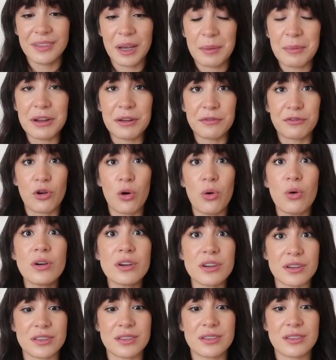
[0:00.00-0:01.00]
I mean, of
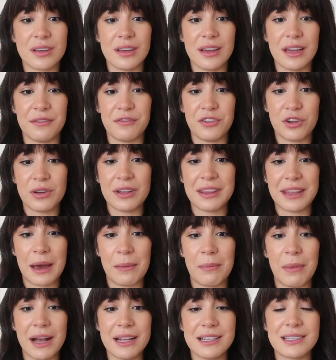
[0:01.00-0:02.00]
course, if you're in
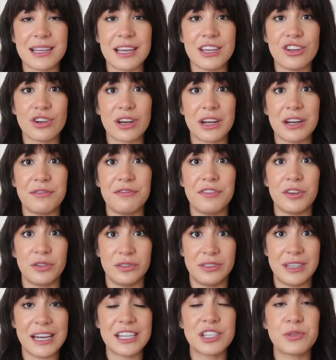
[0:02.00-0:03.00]
that mindset, you're gonna feel
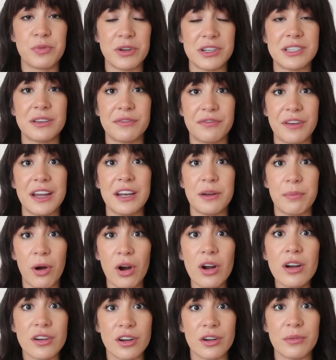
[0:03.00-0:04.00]
desperate to find a
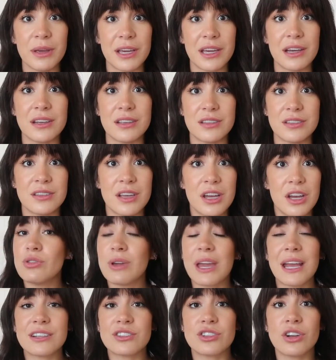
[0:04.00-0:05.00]
partner, because you
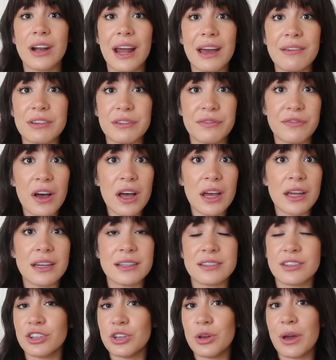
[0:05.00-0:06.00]
can't start having fun
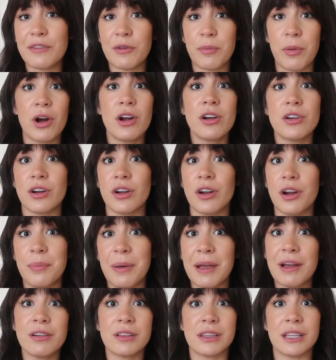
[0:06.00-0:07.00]
until you have a partner.
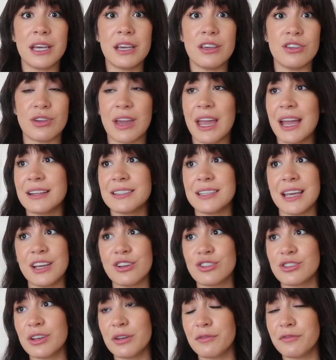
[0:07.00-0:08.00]
Apparently, you can't take
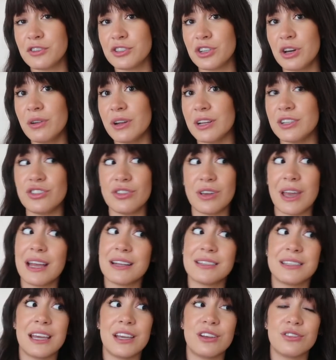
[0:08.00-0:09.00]
yourself for donuts. You
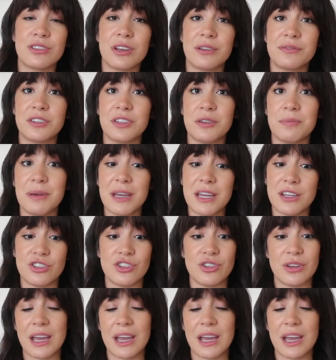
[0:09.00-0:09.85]
can't take yourself to the beach.